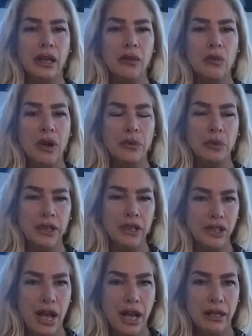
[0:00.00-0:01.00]
When we're a
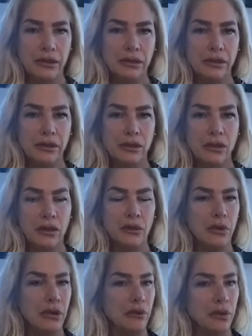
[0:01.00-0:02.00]
child, or
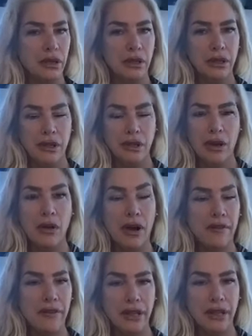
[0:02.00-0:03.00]
when we're, you know,
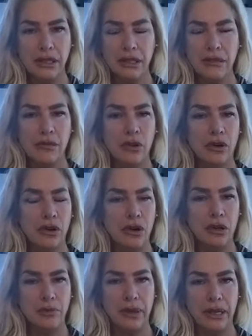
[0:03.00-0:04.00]
a victim or
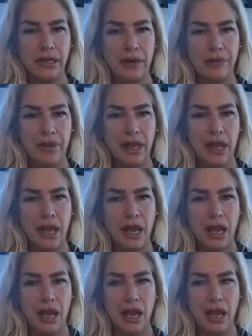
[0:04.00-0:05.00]
hurt by
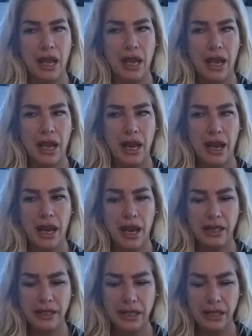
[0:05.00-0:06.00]
something,
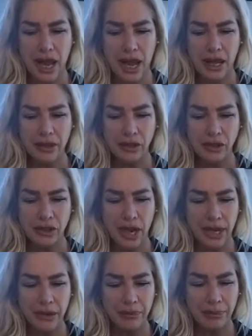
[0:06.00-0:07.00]
it's an
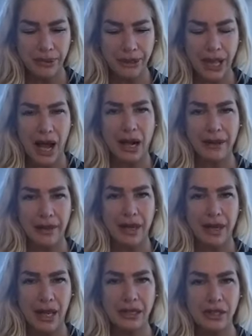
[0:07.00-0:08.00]
energetic block that
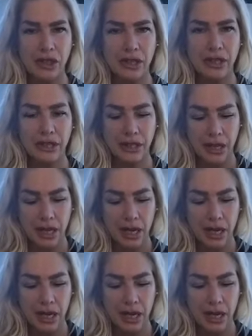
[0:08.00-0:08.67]
gets just,